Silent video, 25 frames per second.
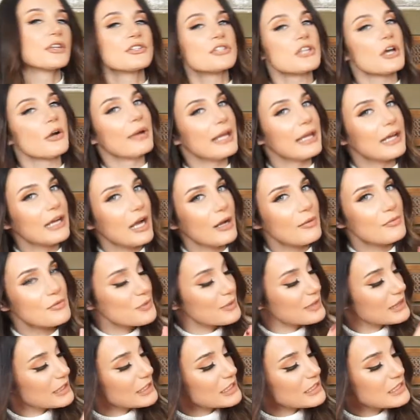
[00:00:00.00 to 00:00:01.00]
So it comes
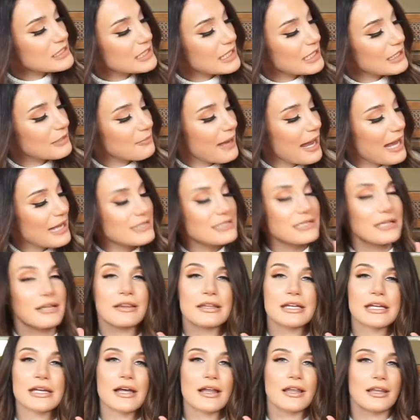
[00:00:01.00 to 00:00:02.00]
with the skin mask,
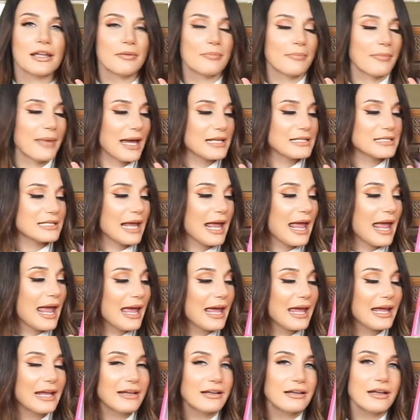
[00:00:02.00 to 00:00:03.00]
the lip mask,
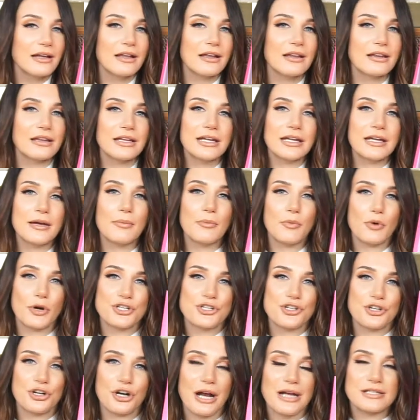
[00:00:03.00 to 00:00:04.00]
and the
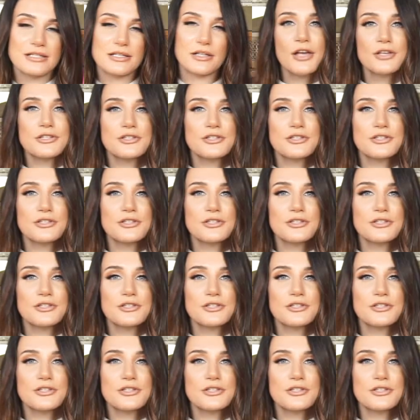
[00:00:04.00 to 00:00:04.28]
moisturizer.